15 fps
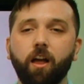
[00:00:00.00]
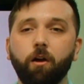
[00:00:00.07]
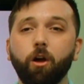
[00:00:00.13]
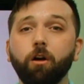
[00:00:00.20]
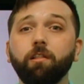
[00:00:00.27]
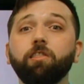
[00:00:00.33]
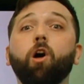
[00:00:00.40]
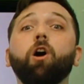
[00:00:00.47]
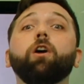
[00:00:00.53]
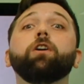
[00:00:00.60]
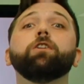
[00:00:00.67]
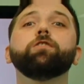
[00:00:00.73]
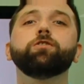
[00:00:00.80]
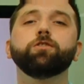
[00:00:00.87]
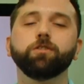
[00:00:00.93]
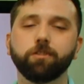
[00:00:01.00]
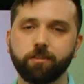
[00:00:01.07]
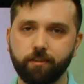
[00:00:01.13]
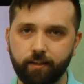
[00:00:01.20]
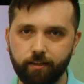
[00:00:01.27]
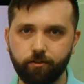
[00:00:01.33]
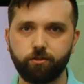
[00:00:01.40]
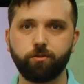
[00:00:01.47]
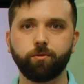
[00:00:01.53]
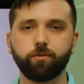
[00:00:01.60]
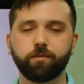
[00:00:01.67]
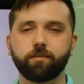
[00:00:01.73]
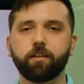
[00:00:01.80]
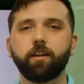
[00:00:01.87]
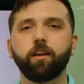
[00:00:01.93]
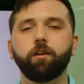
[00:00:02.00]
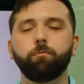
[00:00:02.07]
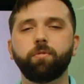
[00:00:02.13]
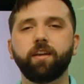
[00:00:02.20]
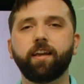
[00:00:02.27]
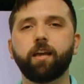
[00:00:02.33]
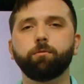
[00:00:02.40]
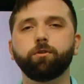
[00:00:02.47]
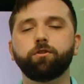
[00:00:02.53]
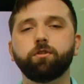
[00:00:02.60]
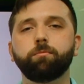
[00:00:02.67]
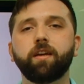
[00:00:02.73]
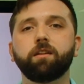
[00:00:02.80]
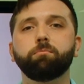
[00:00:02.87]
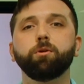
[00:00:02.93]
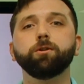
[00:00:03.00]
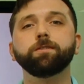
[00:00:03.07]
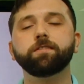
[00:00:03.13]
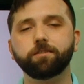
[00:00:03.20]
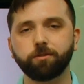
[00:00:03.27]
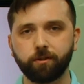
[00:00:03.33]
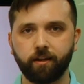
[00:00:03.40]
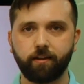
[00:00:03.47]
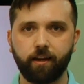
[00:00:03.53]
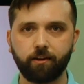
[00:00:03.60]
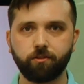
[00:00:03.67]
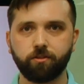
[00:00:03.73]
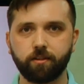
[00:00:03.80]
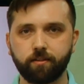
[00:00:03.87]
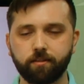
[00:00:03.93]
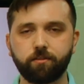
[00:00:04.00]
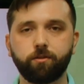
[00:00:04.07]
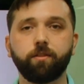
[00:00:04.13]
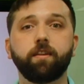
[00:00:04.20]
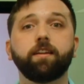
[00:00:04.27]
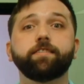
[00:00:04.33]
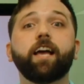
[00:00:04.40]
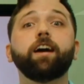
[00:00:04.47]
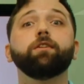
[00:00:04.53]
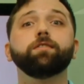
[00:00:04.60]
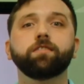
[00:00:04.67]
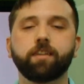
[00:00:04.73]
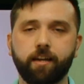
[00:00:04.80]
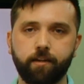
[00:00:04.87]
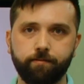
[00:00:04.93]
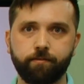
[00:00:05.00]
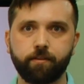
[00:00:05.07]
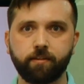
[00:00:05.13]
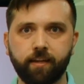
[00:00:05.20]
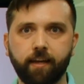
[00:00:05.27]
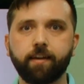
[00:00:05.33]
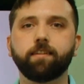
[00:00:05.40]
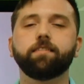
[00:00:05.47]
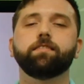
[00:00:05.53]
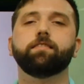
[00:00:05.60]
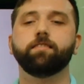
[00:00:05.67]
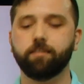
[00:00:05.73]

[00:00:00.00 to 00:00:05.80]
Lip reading: larger issues, being able to make personal connections to things outside of the text.